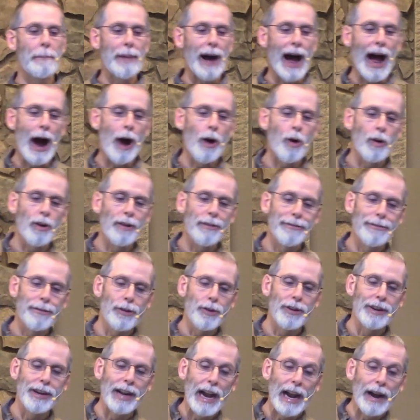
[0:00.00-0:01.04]

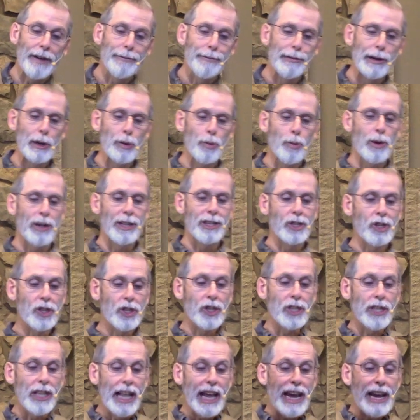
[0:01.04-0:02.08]
powerful and everyone,
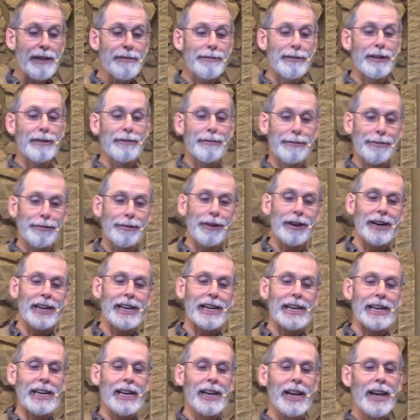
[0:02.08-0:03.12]
slave and
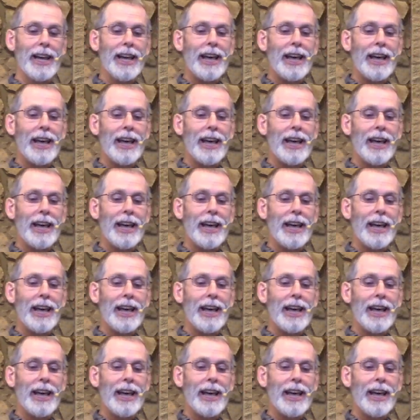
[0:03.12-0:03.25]
free,